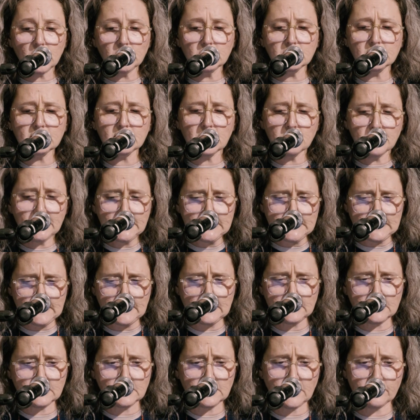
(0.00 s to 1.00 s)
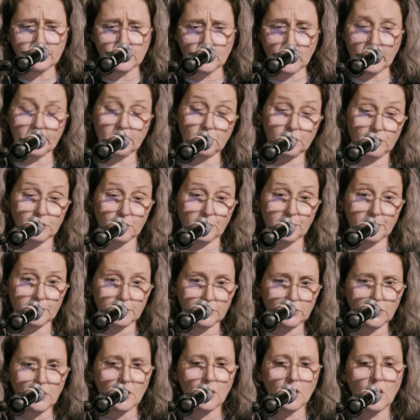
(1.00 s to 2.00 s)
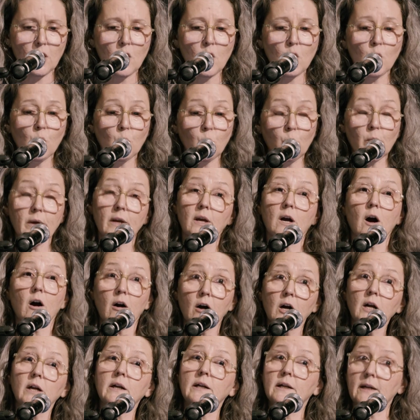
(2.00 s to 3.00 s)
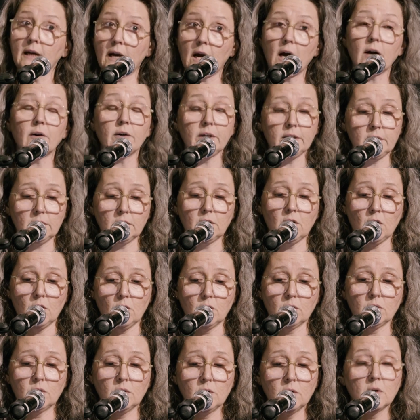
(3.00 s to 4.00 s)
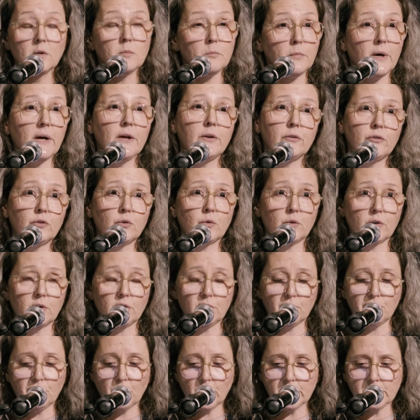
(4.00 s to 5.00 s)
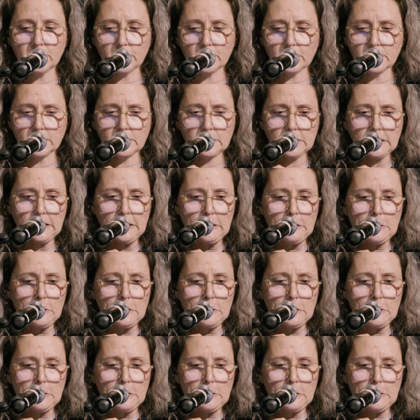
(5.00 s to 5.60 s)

To some extent, as I've tried to show in this talk, we are carried along by historical forces.